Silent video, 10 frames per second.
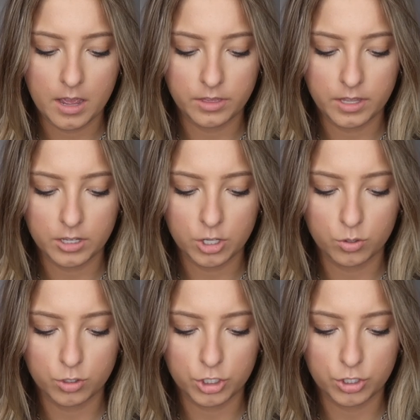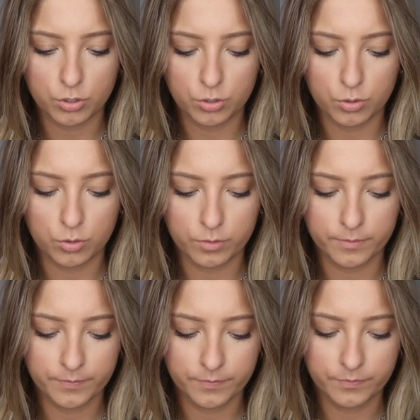and then go to
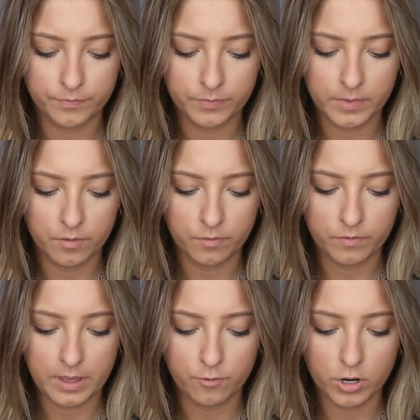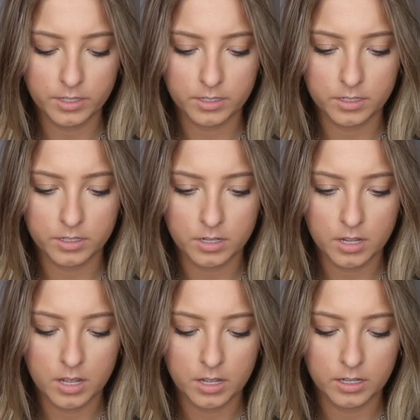favorites.
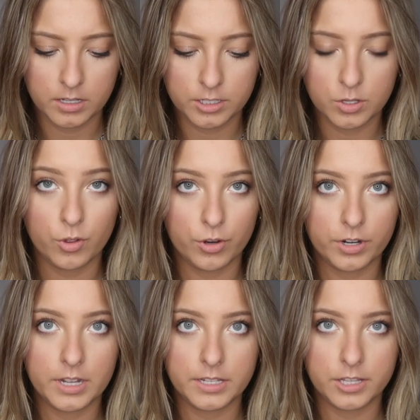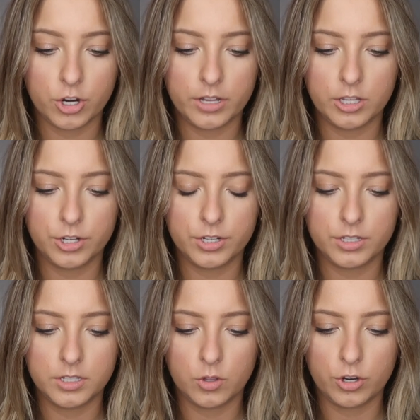So they're in there,
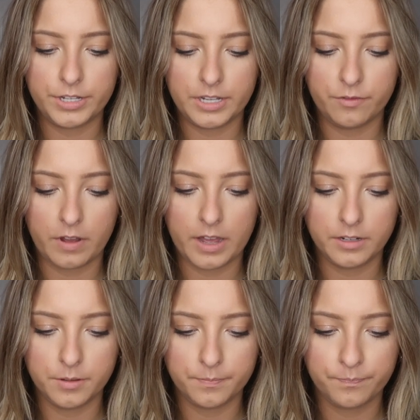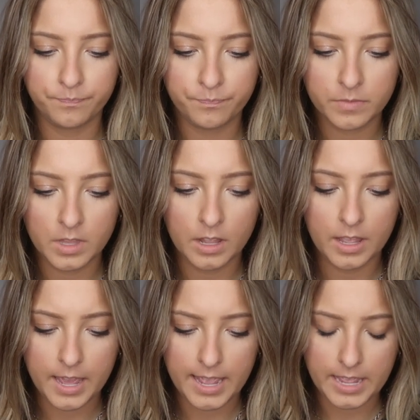so they're easy to find.
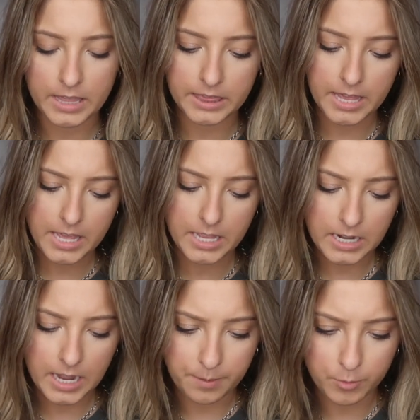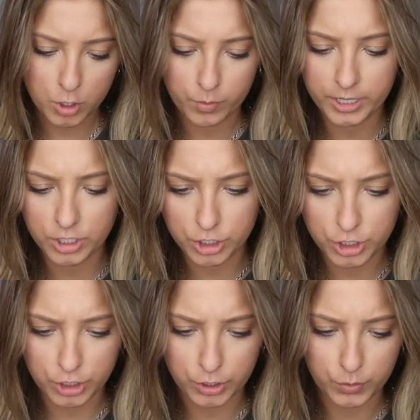And then I'm going
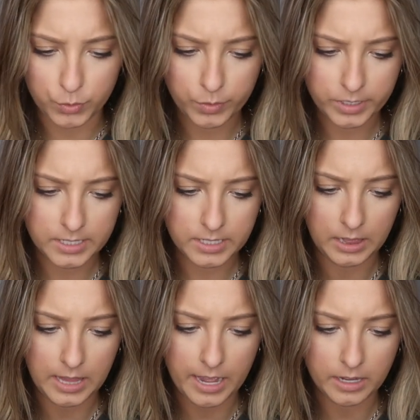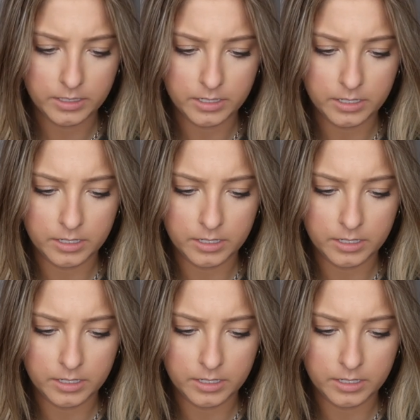to select